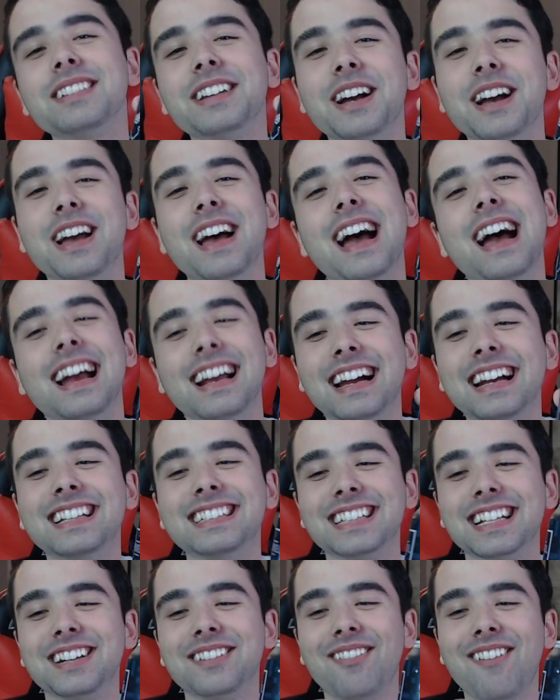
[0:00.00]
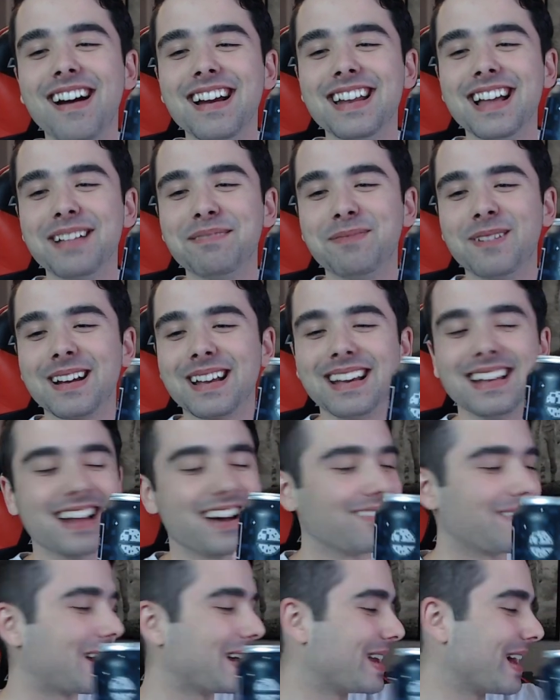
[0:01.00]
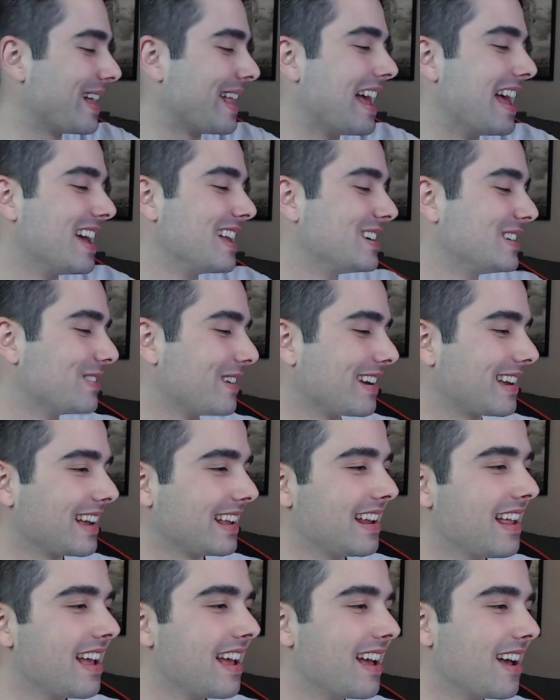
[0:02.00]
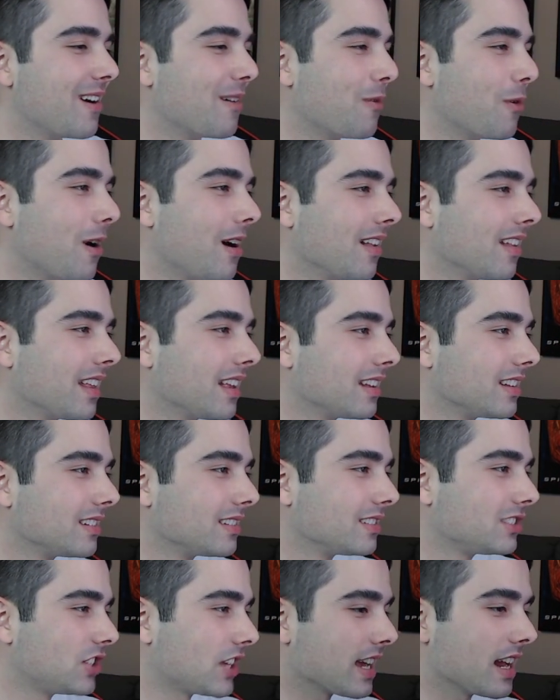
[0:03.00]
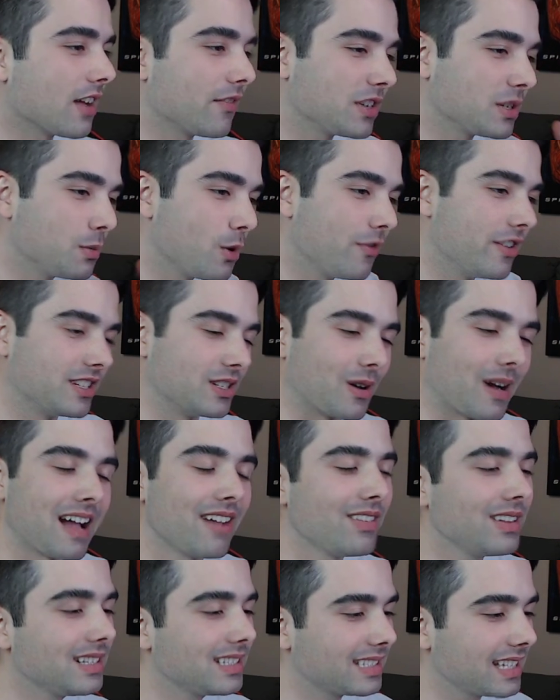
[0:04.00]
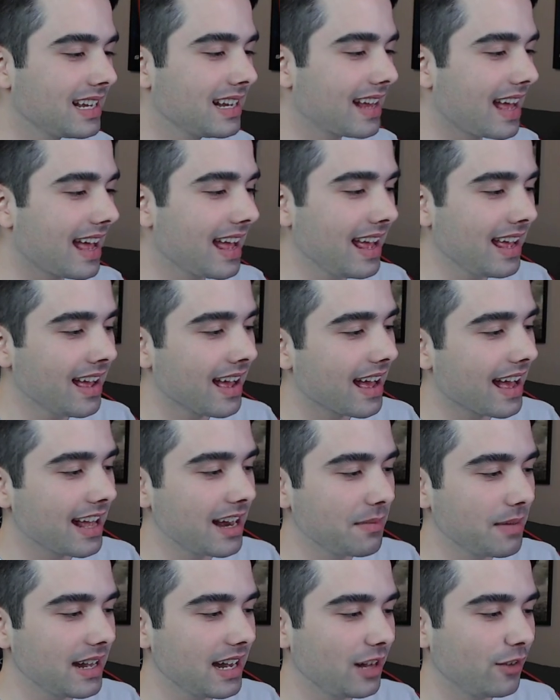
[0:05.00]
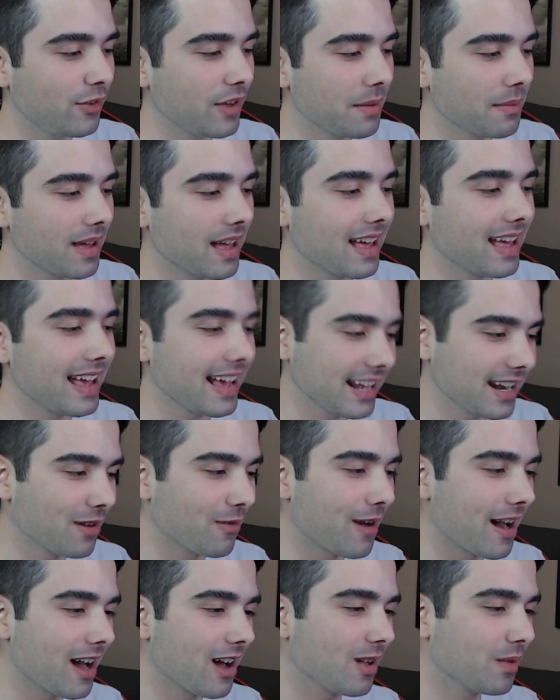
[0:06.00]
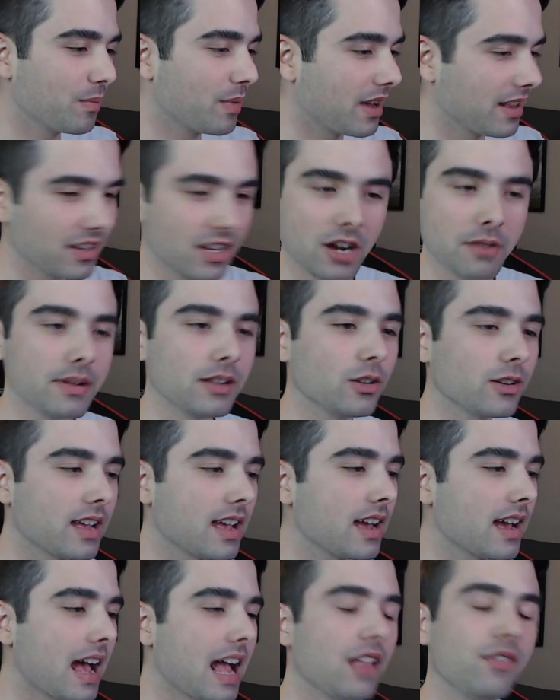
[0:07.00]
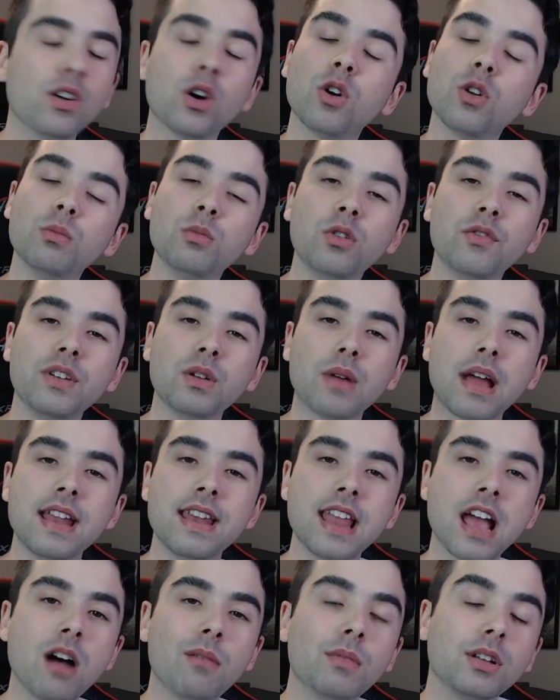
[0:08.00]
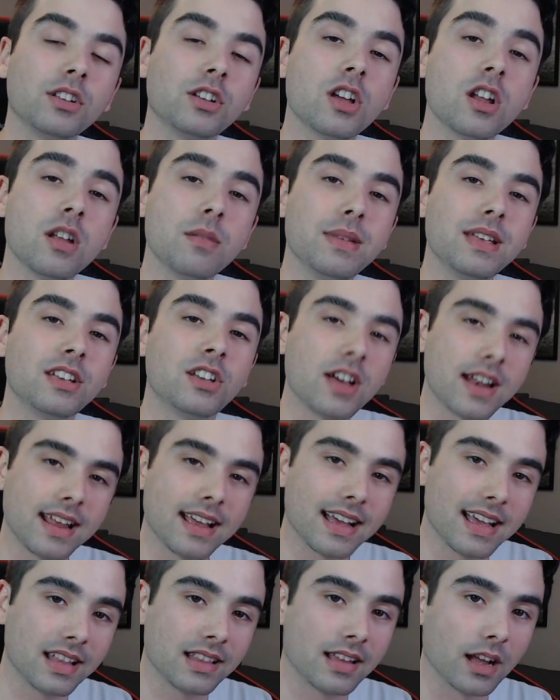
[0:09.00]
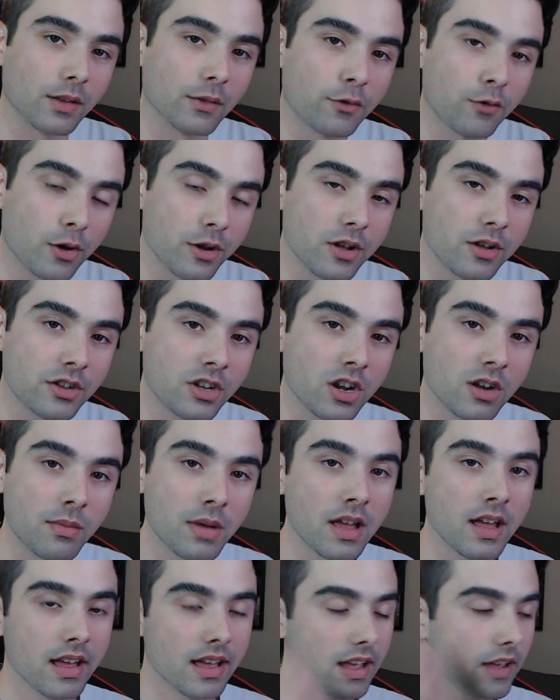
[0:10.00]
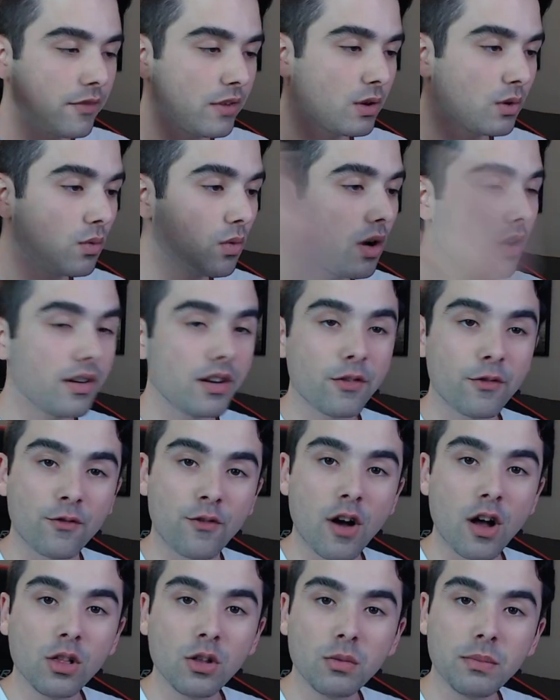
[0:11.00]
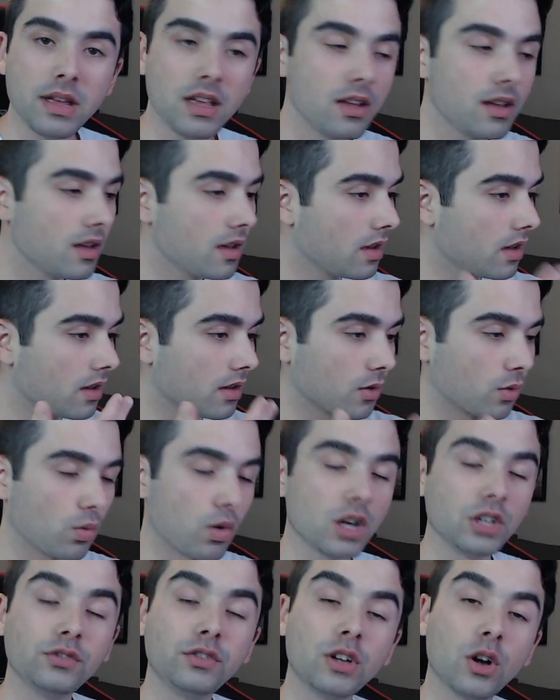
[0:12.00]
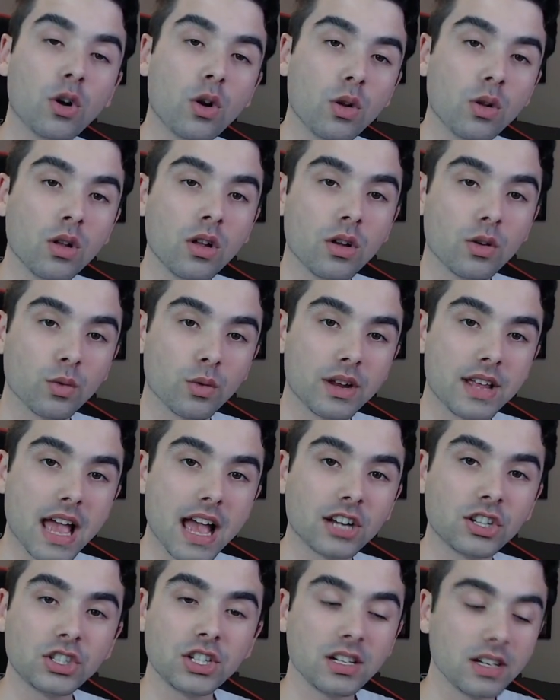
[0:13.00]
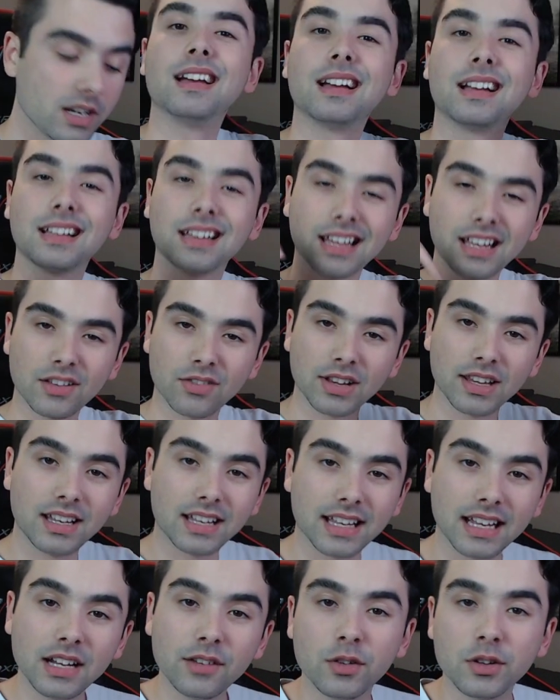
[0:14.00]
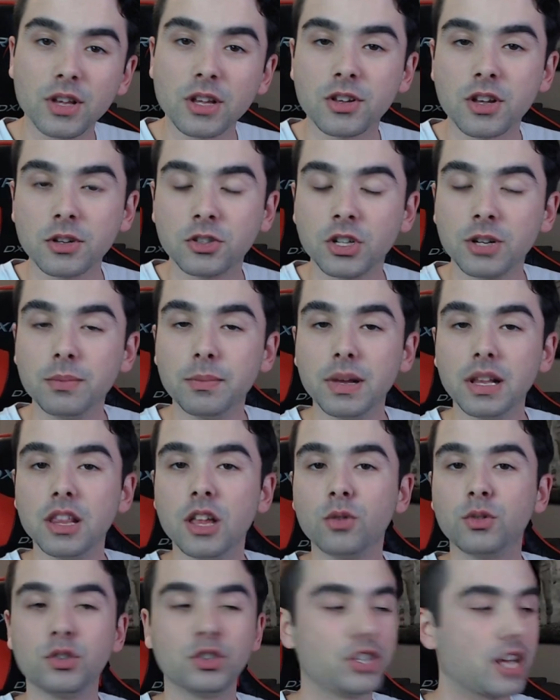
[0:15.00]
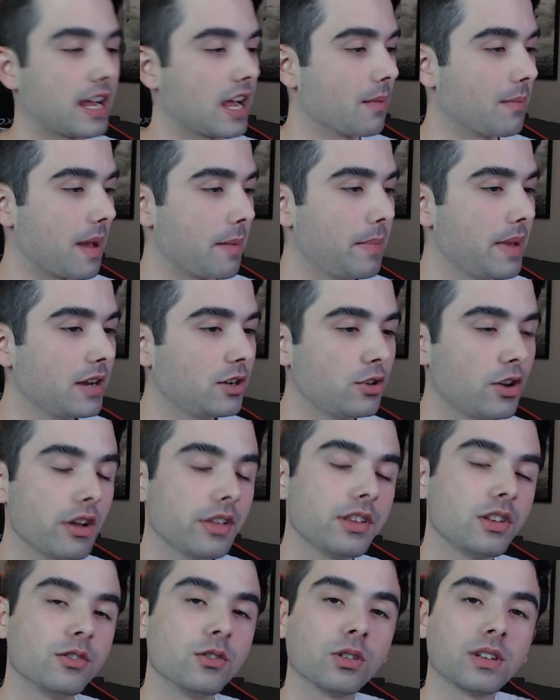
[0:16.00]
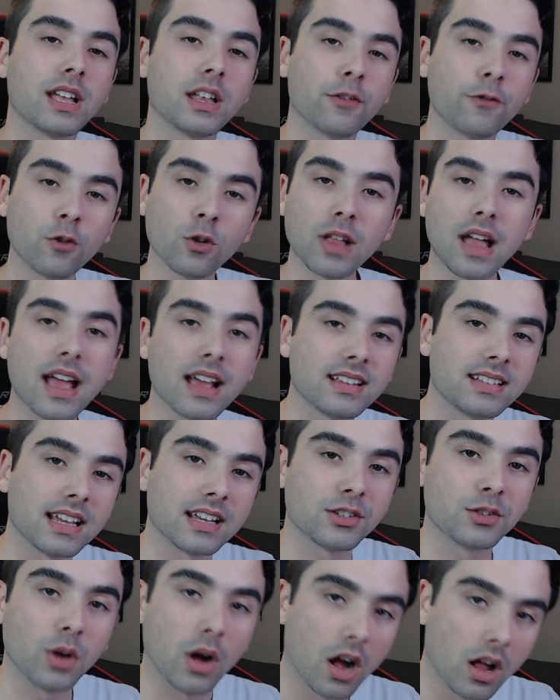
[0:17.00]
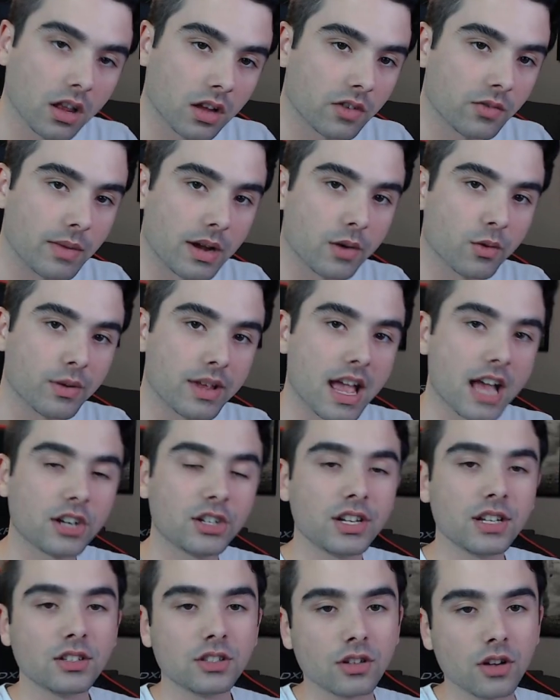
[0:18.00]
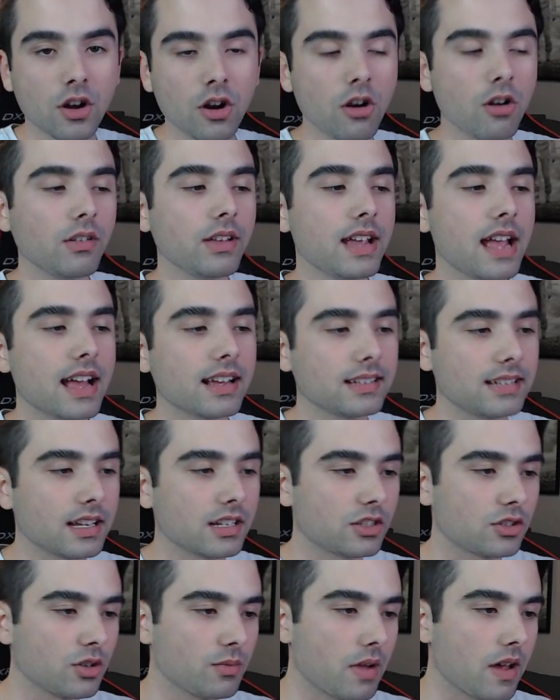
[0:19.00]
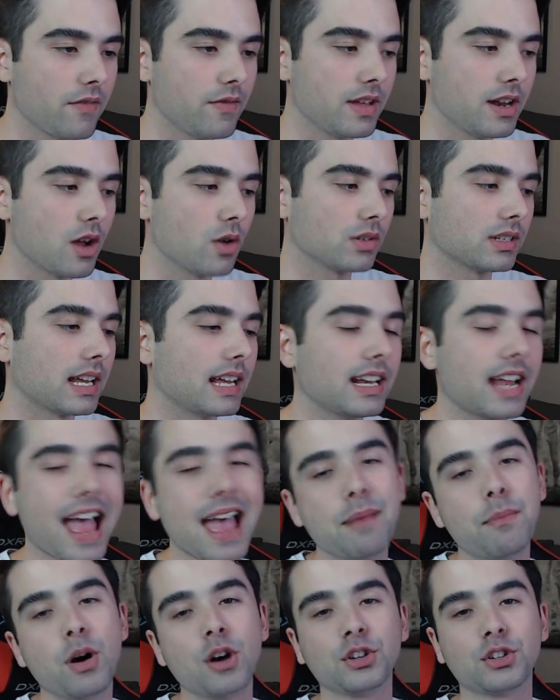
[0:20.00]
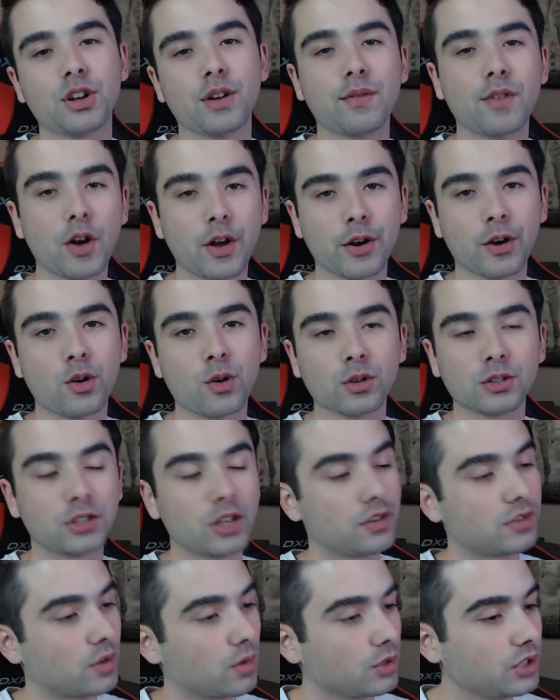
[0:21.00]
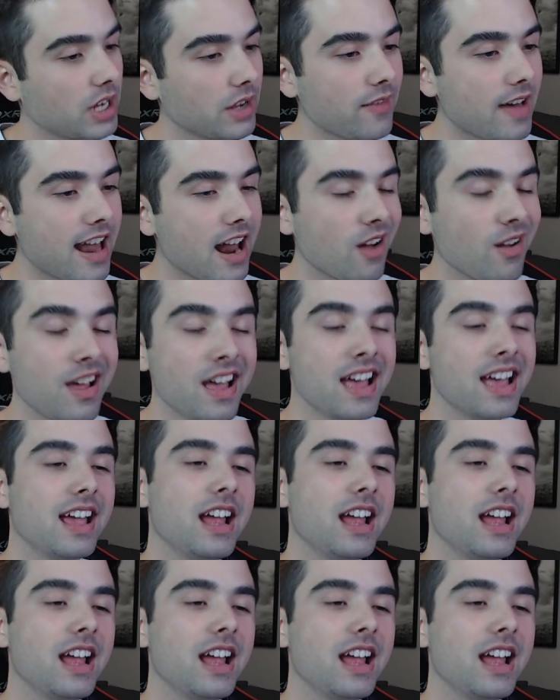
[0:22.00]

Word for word: I said why not bring it up, why not drink it Well, check out this movie. So I haven't seen a animated film in a while, but gonna be looking at the whole movie right now, but gonna be cutting it down for YouTube. If you wanna follow me, Watch the whole reaction? Click the link in the description below to check out my Patreon. You'll get full access to all of my reactions, early access to my videos, and a bunch of other cool stuff. So check that out.